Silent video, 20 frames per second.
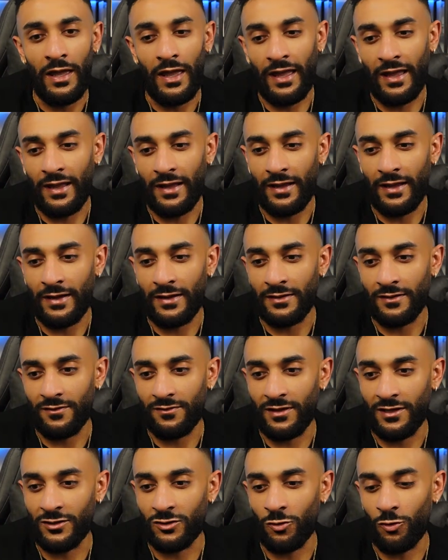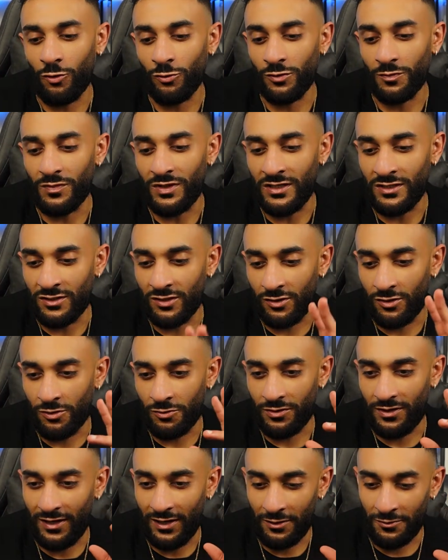And they told me to
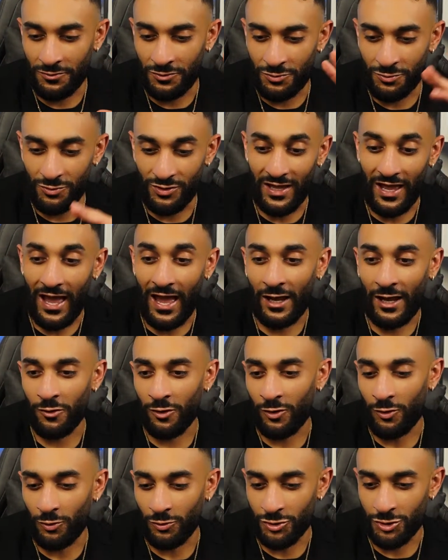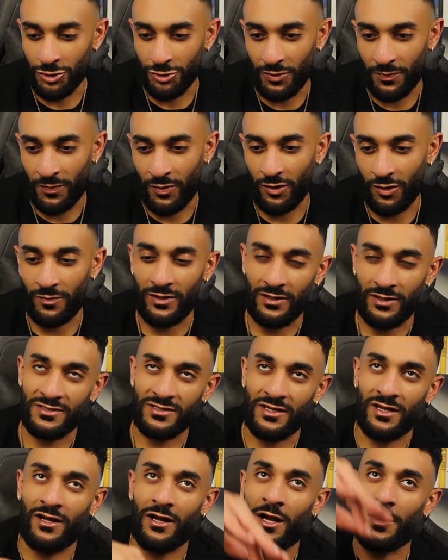go down to the agriculture department. It's
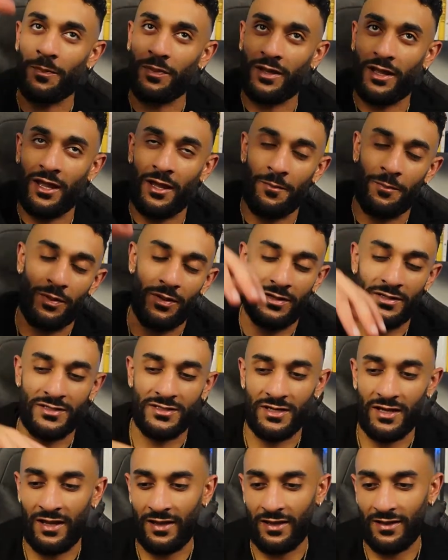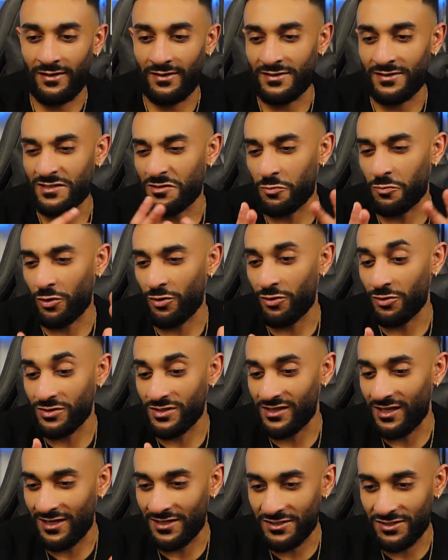like up campus and it's where
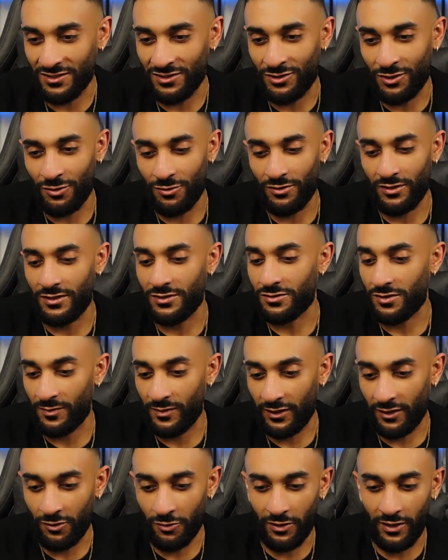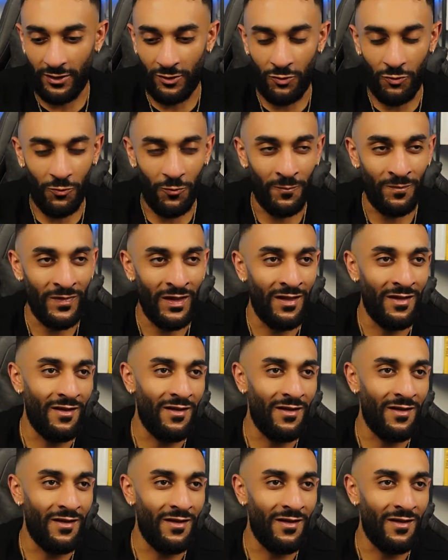there's less security. So I'm like, okay, cool.